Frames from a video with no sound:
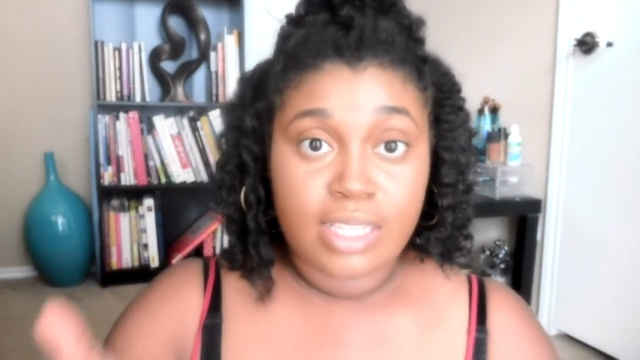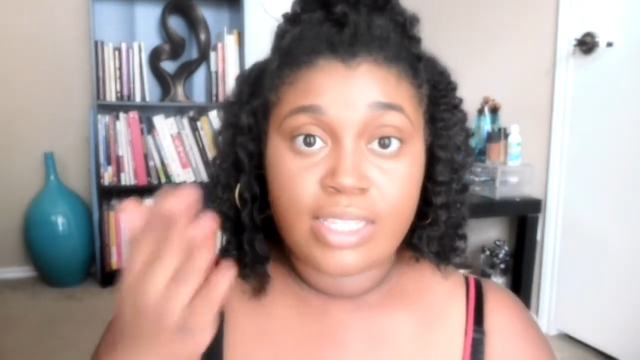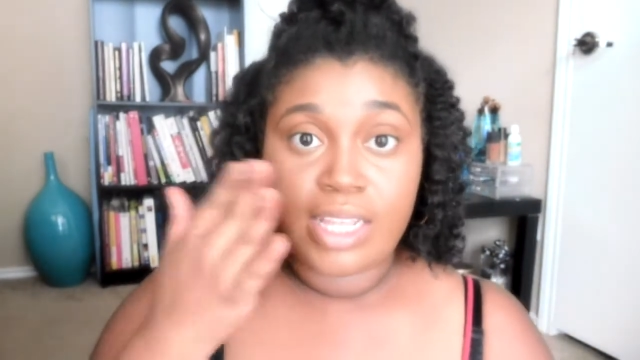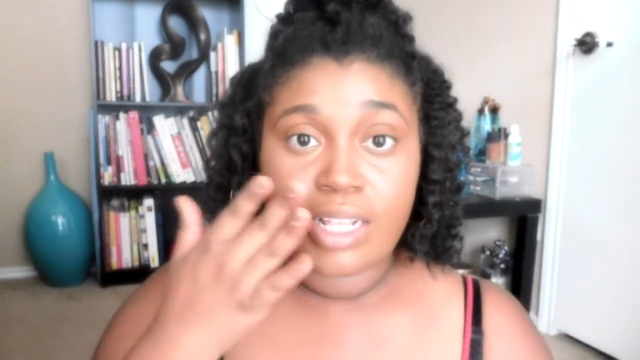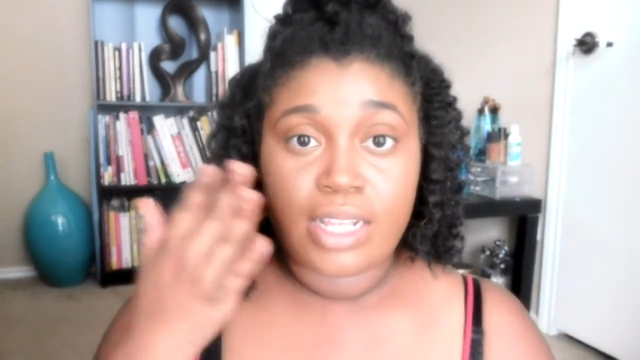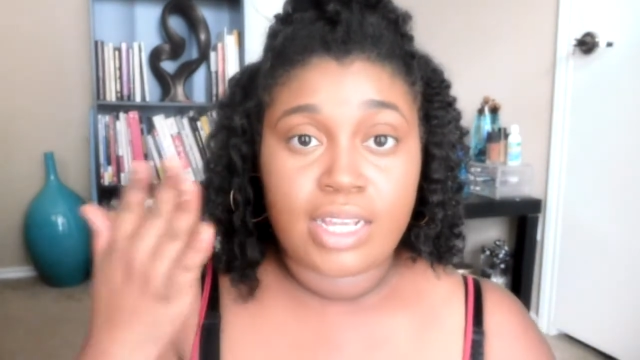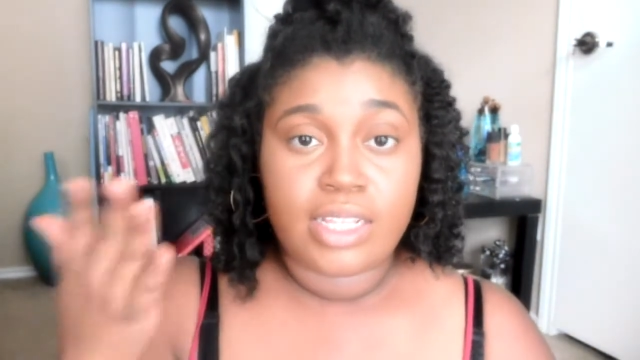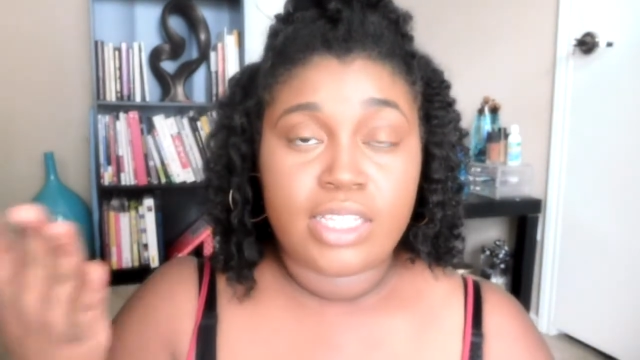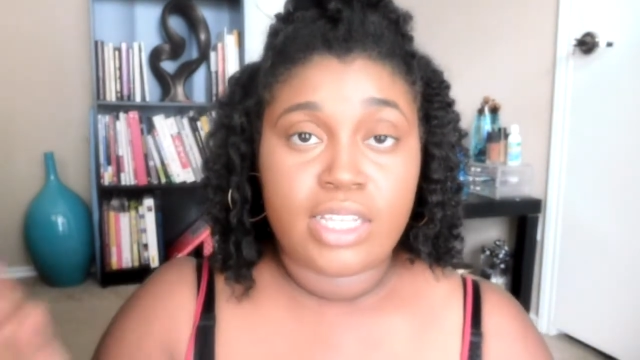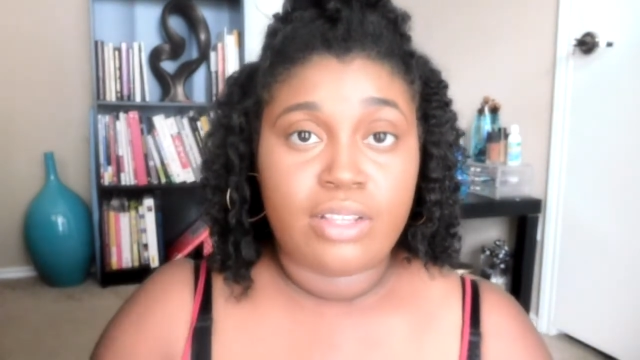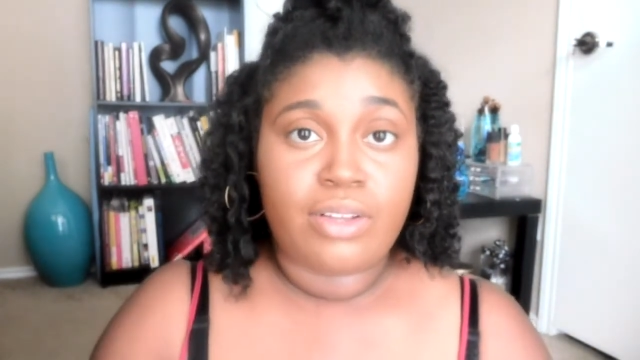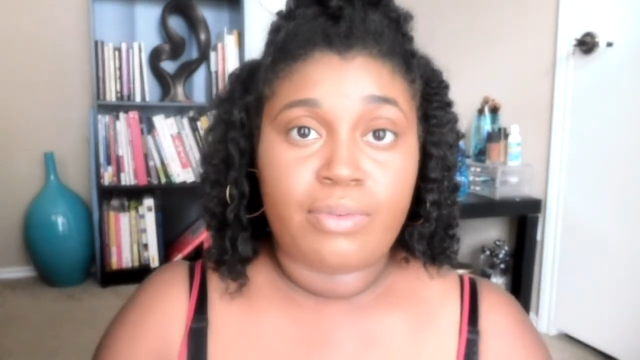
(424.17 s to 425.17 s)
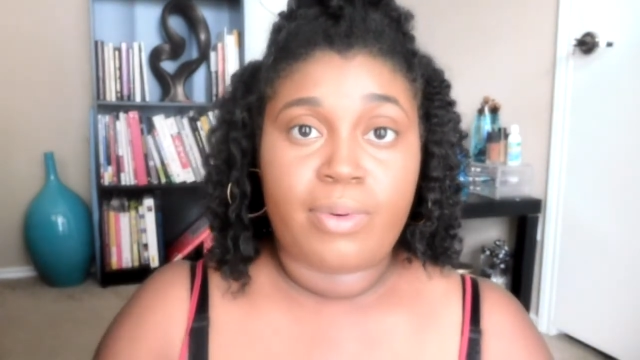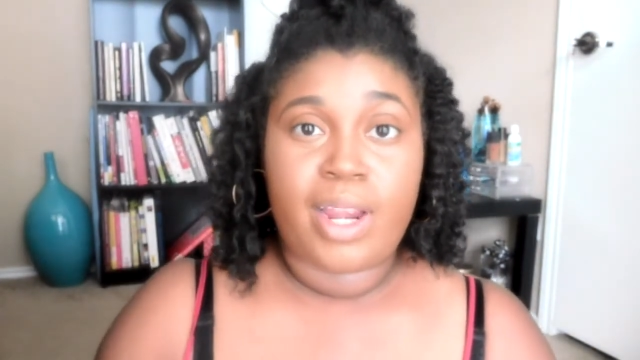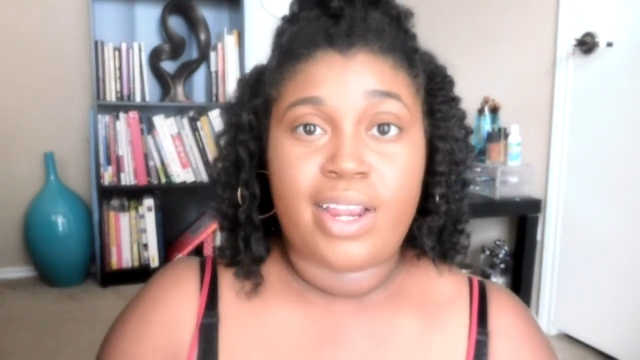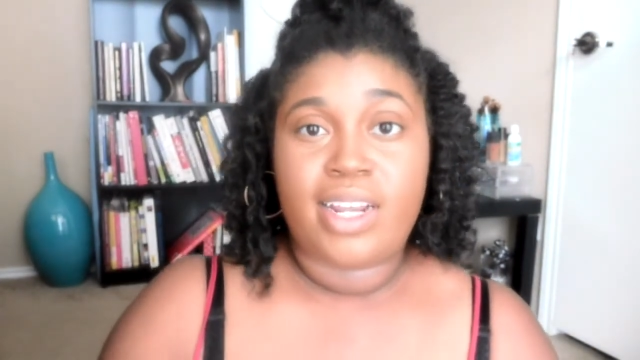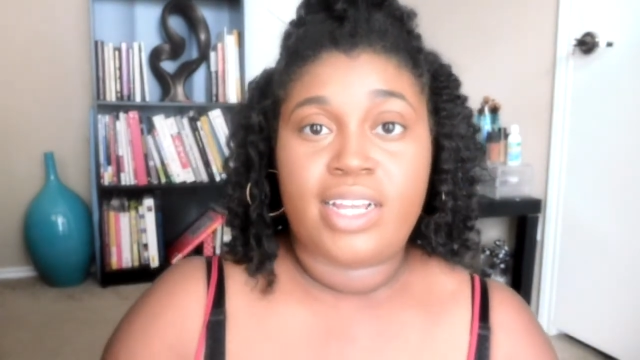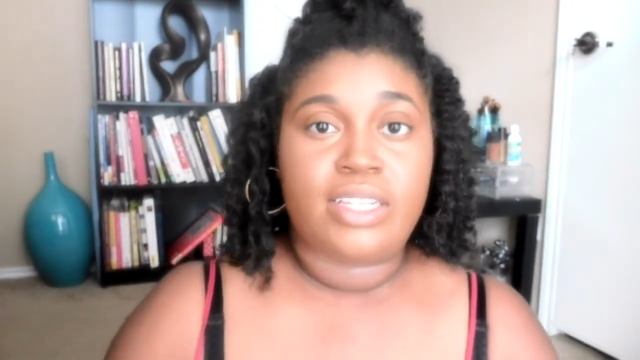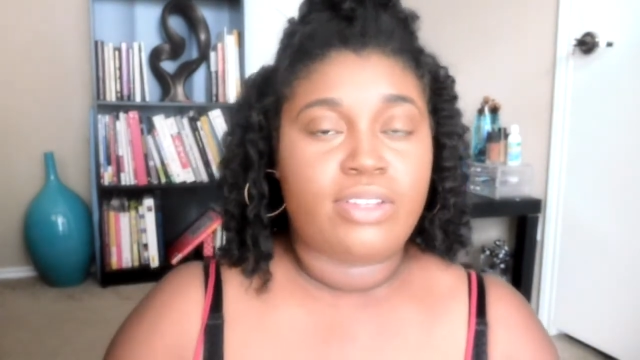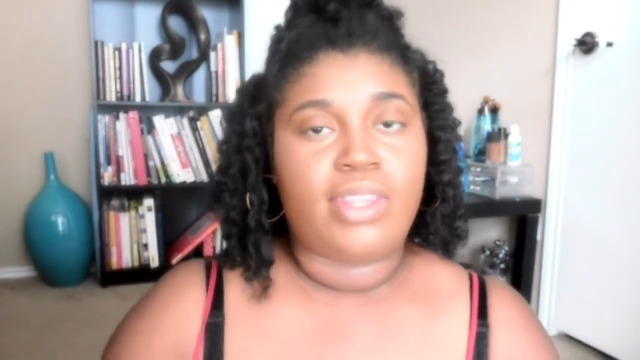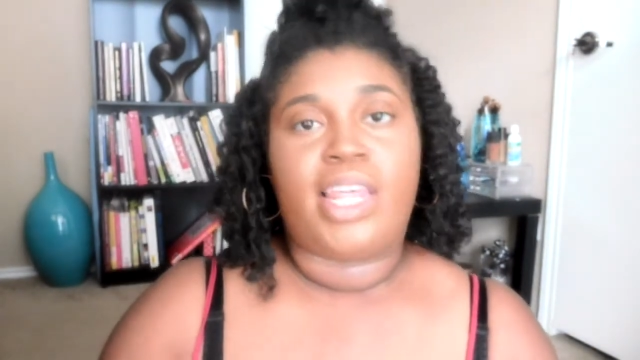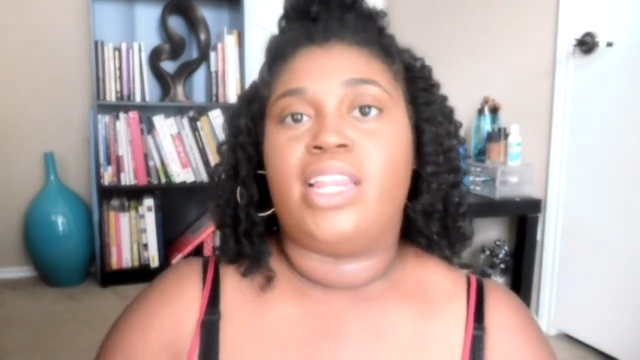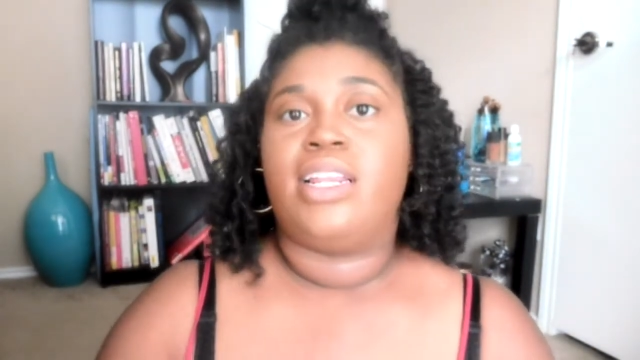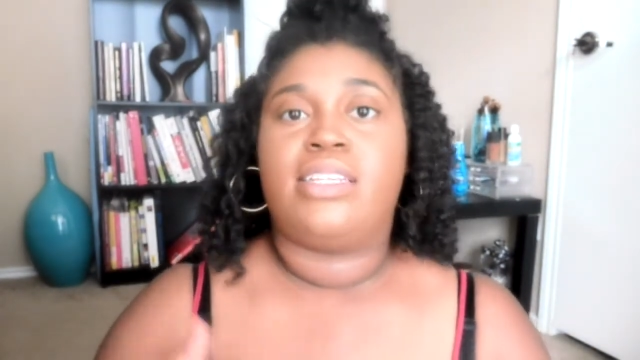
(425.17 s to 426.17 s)
set the concealer where it is so
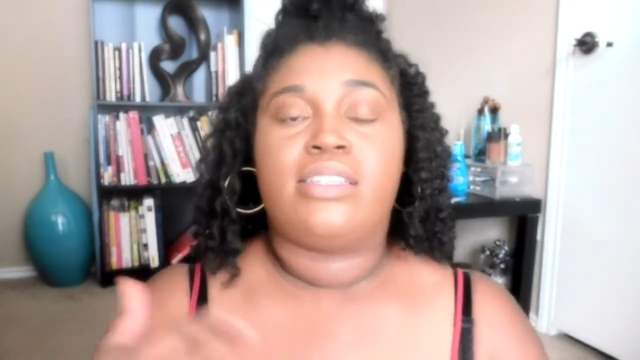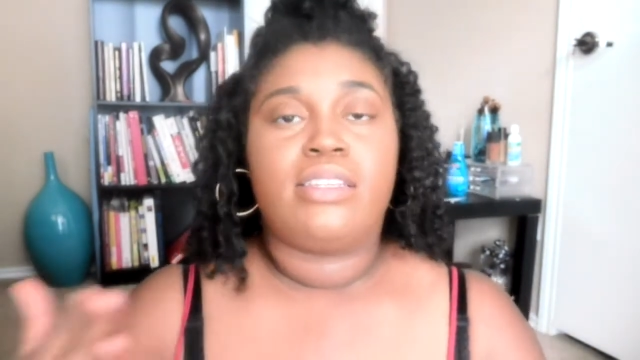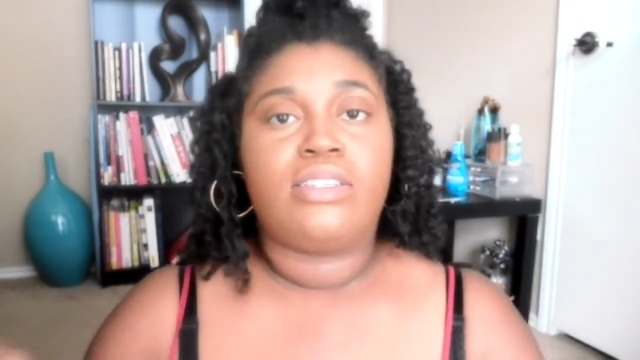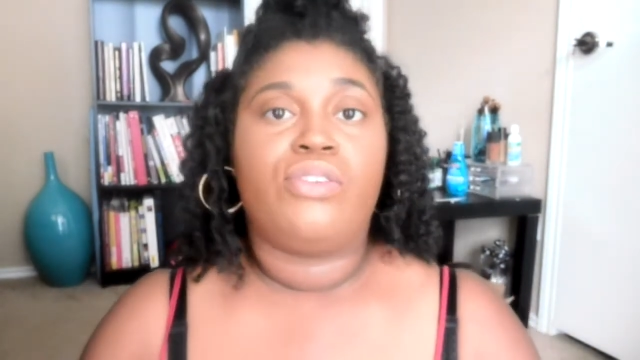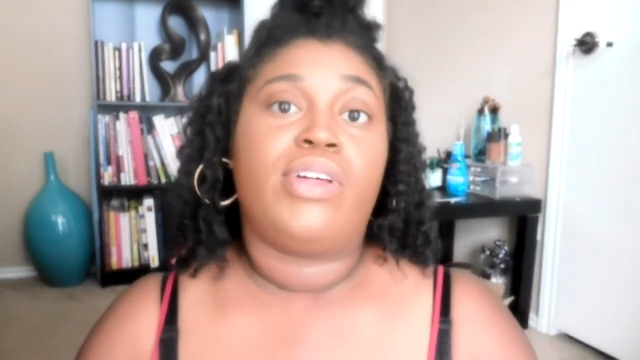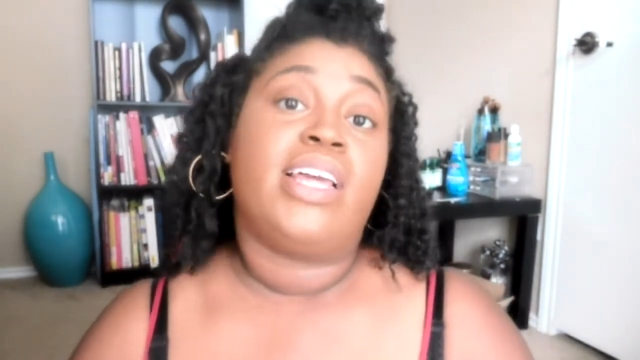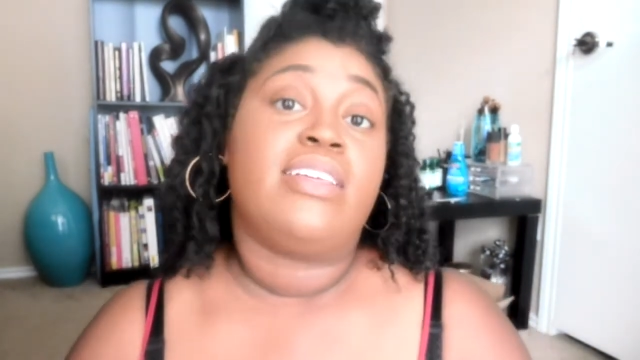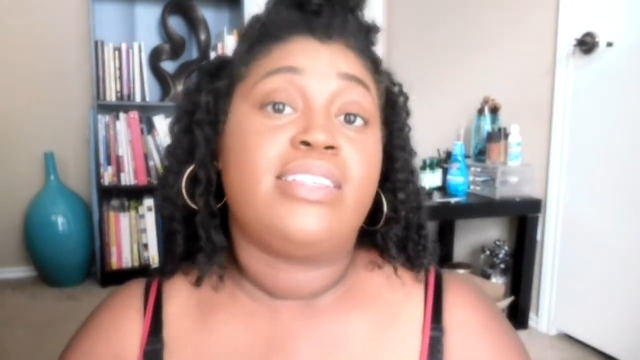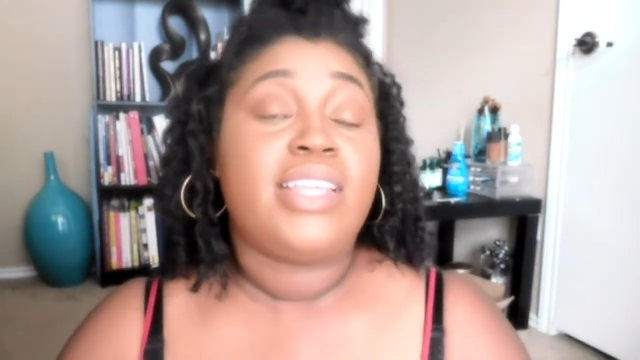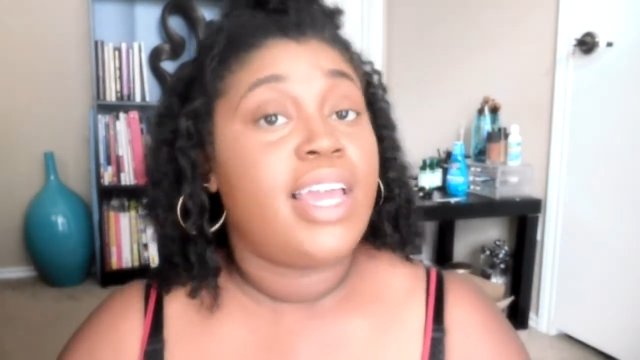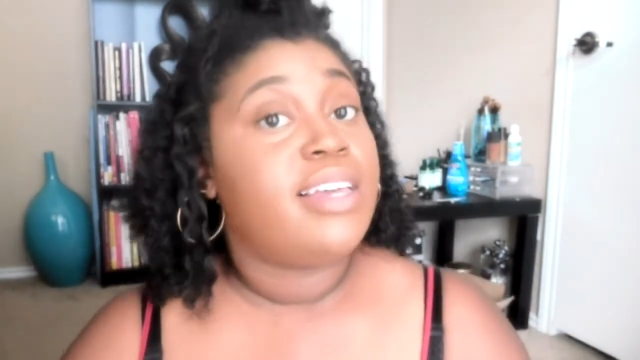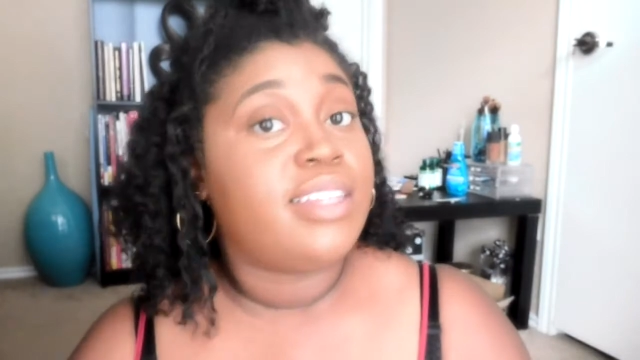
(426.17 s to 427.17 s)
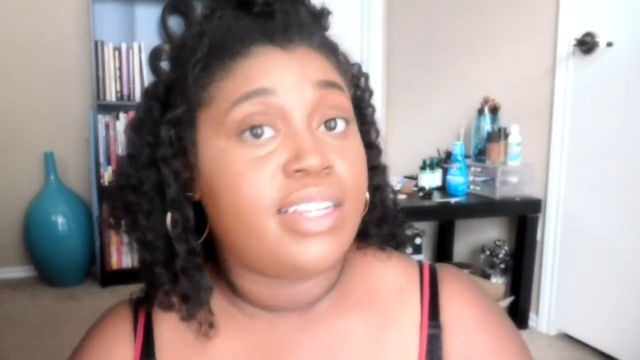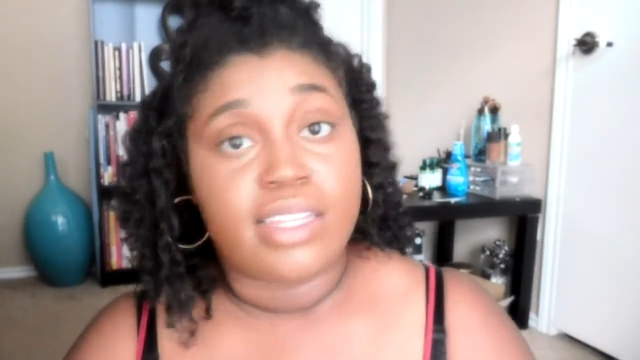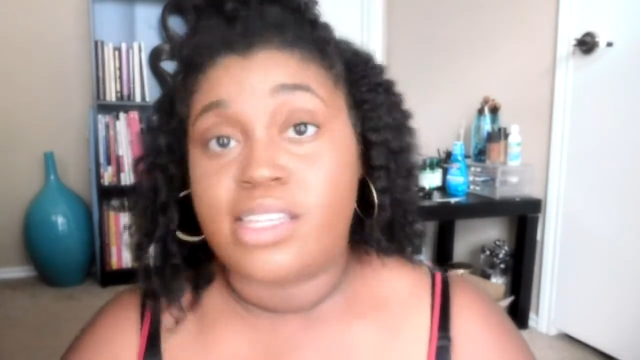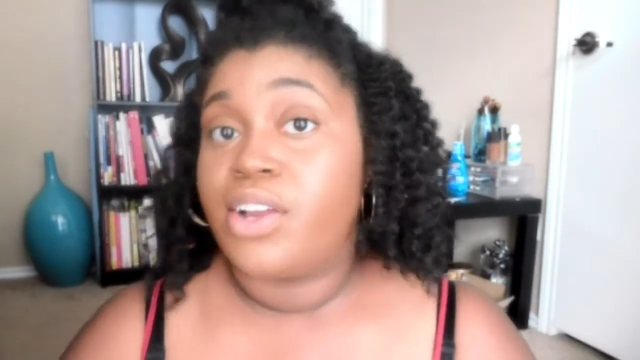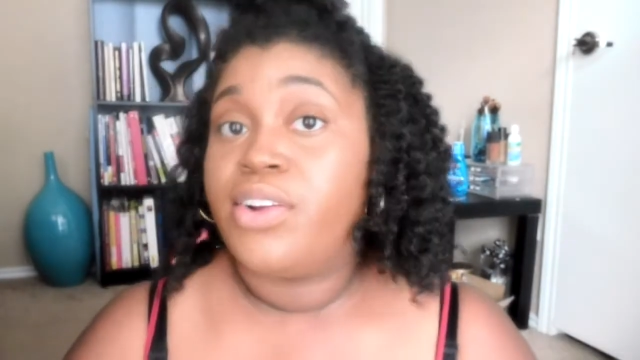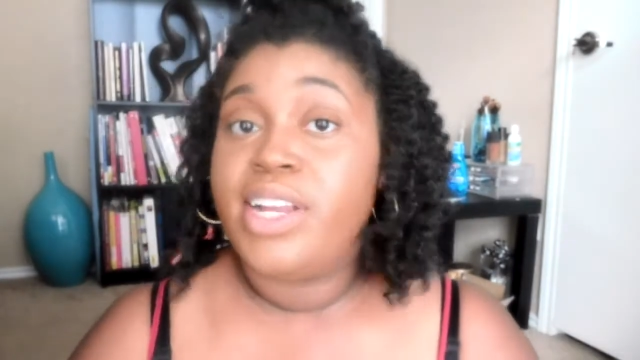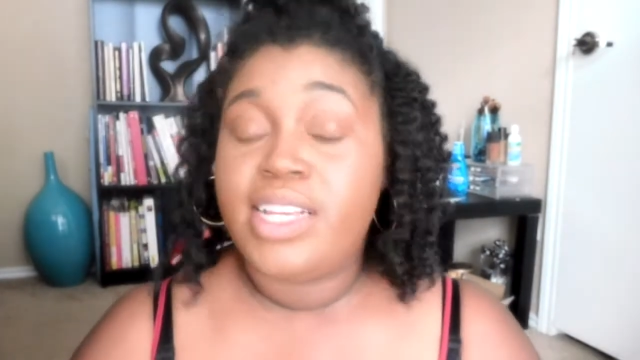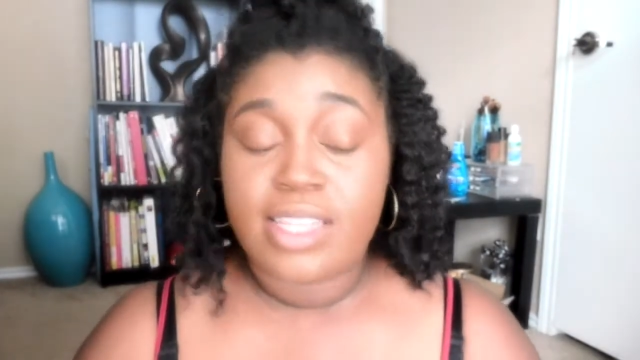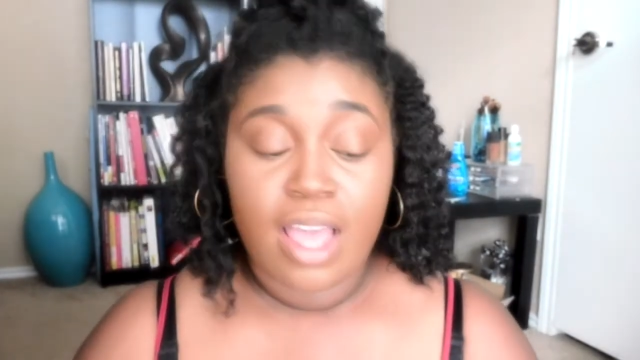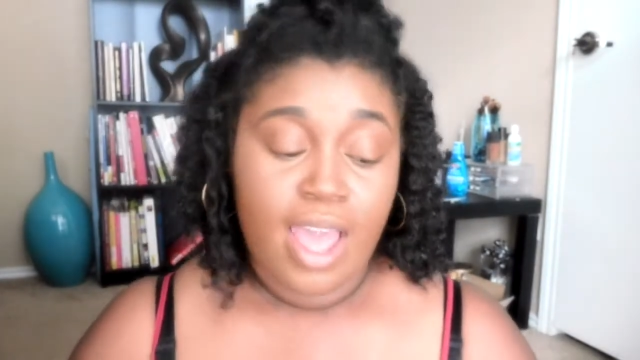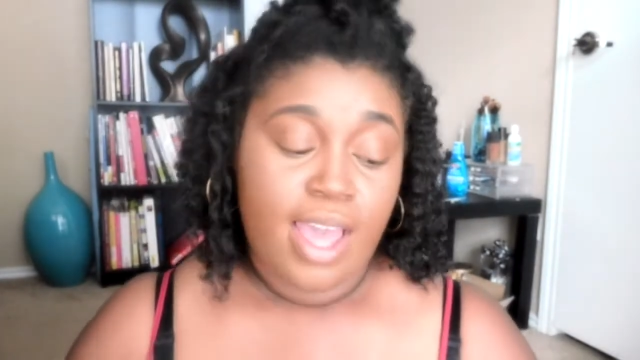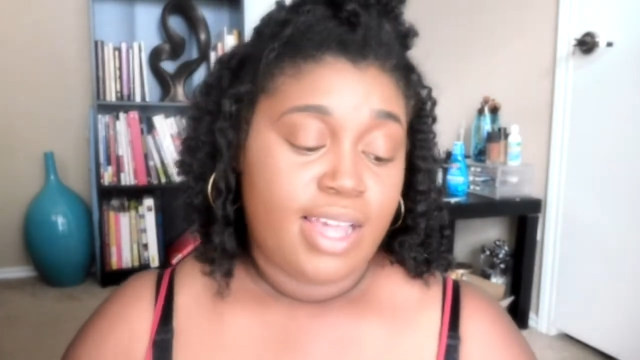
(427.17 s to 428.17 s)
that it doesn't, so that it stays, it doesn't crease.